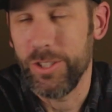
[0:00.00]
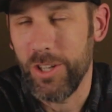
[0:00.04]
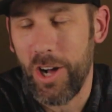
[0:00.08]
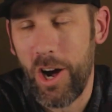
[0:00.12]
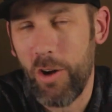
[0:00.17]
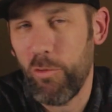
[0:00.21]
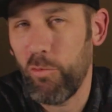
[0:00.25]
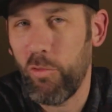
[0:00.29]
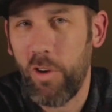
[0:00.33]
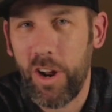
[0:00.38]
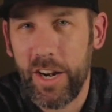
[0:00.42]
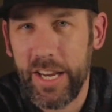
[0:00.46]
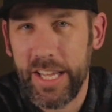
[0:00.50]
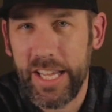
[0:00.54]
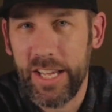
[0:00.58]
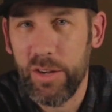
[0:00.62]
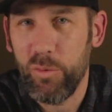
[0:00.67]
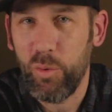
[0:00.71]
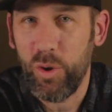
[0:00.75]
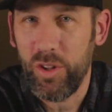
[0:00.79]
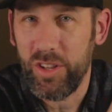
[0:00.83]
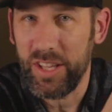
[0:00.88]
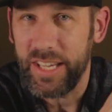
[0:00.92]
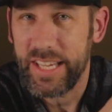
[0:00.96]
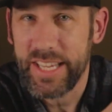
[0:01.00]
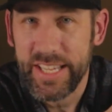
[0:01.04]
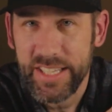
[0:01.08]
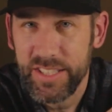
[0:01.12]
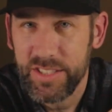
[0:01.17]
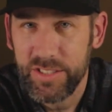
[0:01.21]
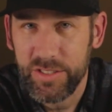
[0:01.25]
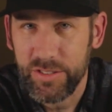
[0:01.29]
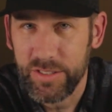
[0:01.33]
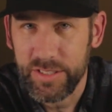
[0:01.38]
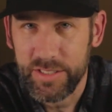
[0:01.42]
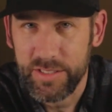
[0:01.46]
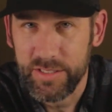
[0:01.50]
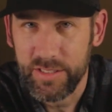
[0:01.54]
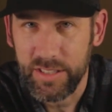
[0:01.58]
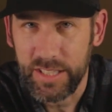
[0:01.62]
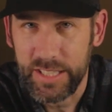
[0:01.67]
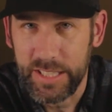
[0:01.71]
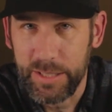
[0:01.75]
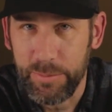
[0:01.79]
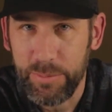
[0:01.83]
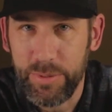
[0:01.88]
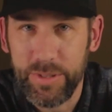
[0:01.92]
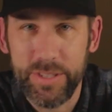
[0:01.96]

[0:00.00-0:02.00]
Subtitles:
not running it while the kids are asleep.